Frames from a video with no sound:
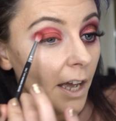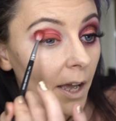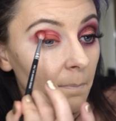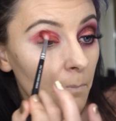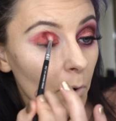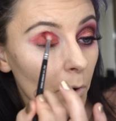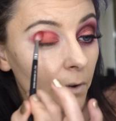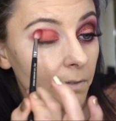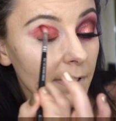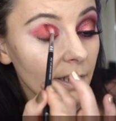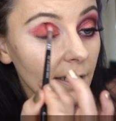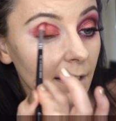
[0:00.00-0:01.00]
It
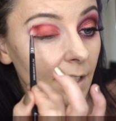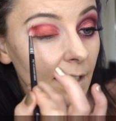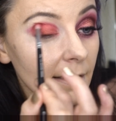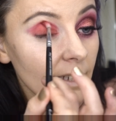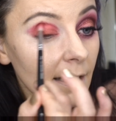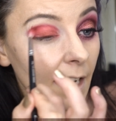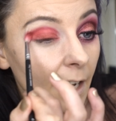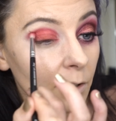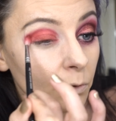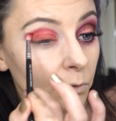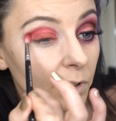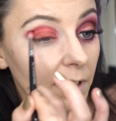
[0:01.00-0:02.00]
moves like crazy. I
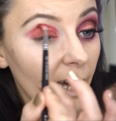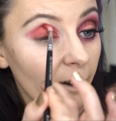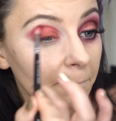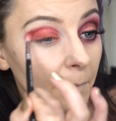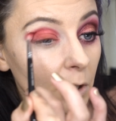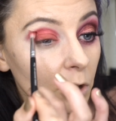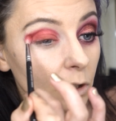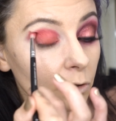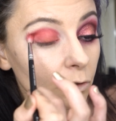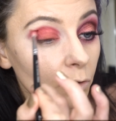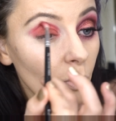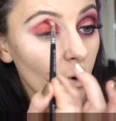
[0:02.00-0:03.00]
don't really have much
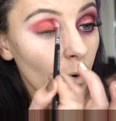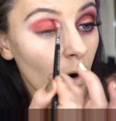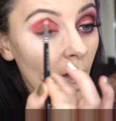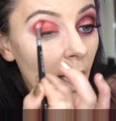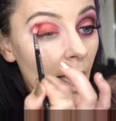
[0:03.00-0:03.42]
control.